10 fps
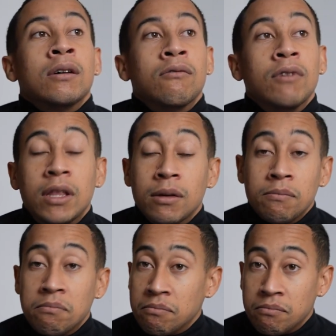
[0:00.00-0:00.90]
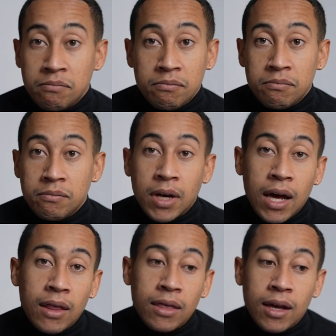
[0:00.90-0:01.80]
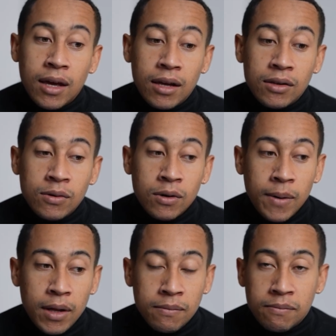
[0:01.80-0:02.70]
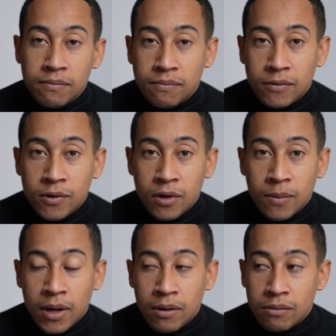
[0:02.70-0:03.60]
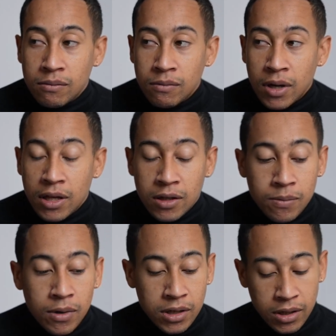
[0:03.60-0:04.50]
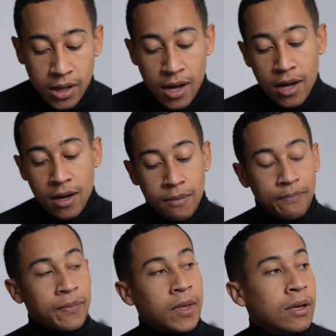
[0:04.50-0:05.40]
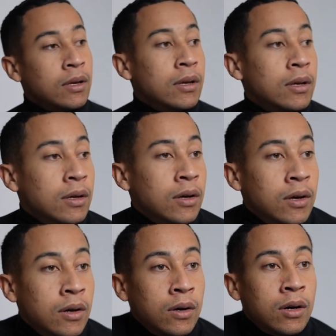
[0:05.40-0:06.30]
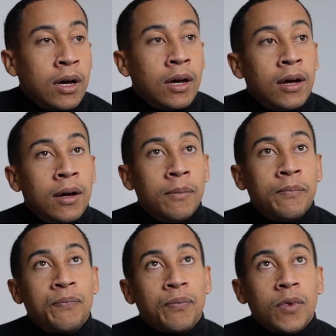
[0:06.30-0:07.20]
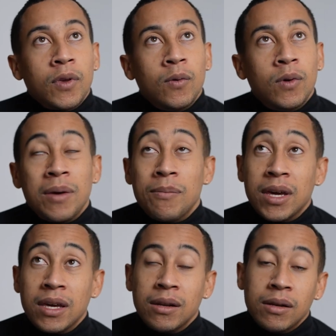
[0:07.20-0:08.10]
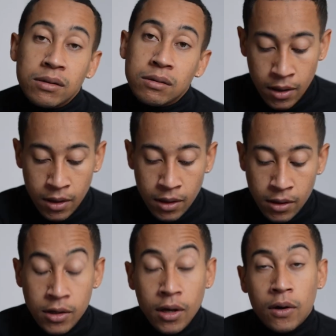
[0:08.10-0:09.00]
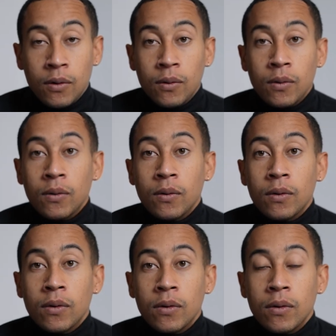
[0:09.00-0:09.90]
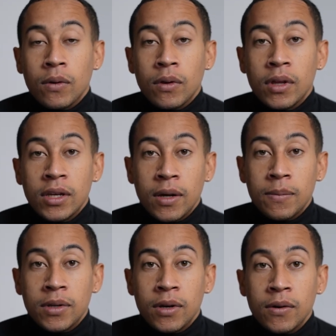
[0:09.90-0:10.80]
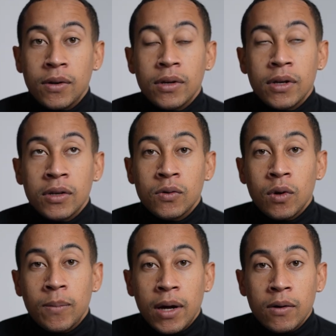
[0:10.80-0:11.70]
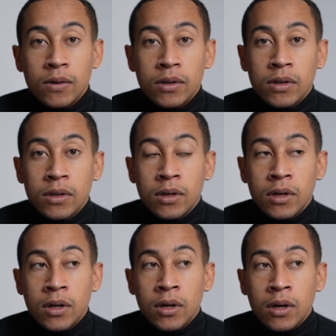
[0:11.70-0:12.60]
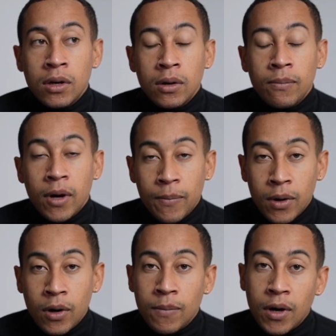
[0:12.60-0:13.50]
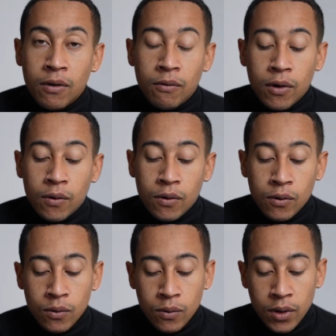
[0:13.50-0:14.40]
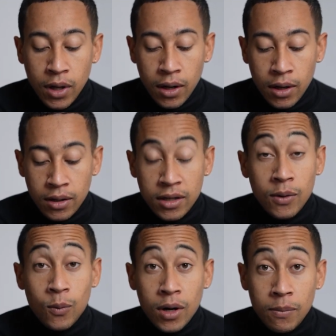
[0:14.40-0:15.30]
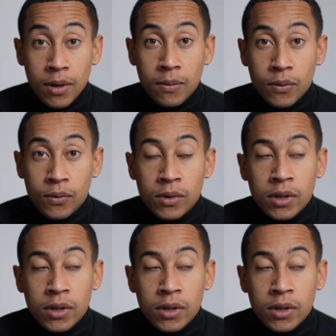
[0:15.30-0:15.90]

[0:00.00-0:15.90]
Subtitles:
read them and then talk about them. Talk about where the inspiration came, what they mean. So, this episode is all about my poem that I wrote called Dear White People.